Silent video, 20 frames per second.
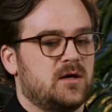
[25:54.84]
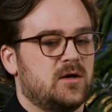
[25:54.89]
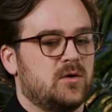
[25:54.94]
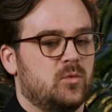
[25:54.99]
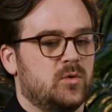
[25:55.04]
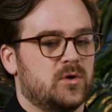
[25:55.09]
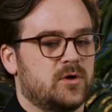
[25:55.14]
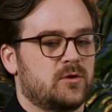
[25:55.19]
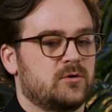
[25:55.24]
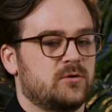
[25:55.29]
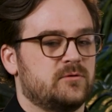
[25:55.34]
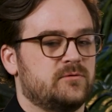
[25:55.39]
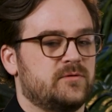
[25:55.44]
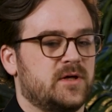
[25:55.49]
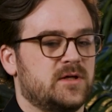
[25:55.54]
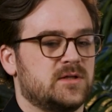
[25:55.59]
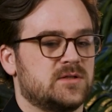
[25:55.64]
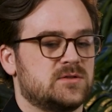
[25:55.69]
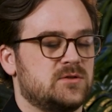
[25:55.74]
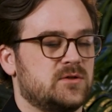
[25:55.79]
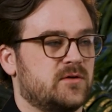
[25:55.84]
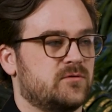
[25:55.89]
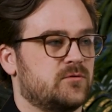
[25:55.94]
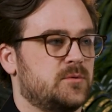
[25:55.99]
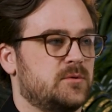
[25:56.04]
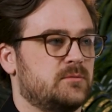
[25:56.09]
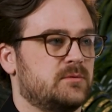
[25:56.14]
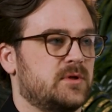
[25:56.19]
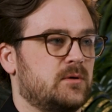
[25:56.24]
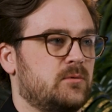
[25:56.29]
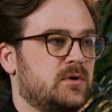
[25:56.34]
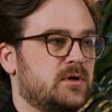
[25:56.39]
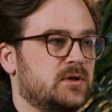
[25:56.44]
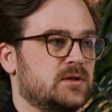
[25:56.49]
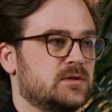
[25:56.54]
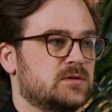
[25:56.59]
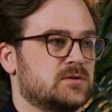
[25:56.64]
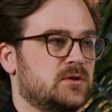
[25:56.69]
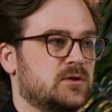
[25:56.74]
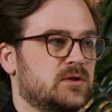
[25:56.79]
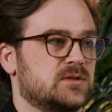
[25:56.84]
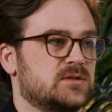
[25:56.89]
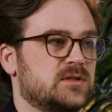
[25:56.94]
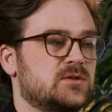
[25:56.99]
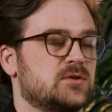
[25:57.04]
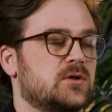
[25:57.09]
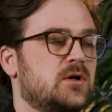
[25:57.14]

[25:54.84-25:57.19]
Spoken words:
what other advice do you have for people that want to get started? Because